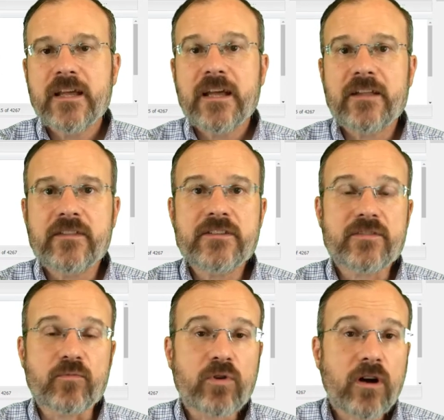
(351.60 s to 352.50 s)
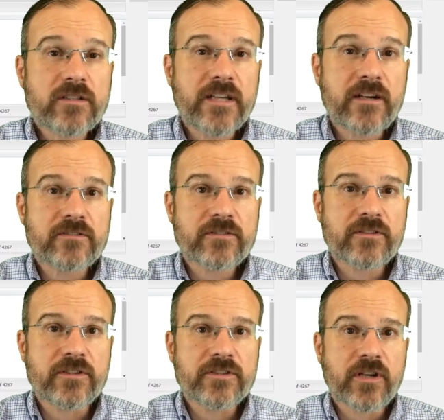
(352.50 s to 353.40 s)
and then some crosshairs are
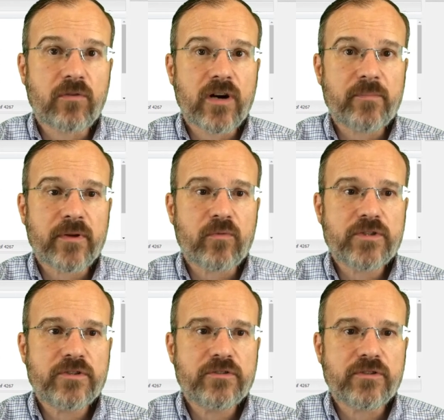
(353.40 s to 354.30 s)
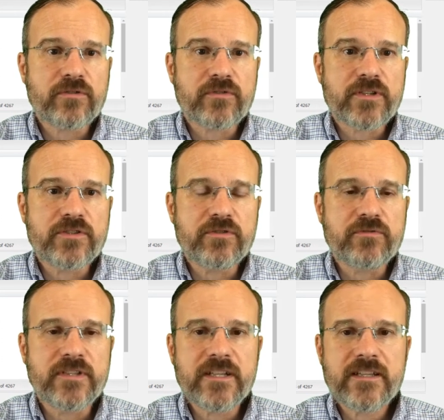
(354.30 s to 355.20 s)
going to show up, and what you do is you
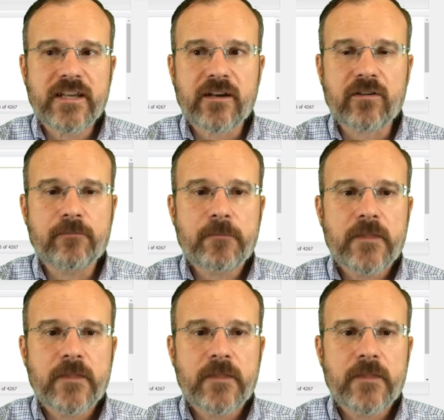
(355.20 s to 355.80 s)
detail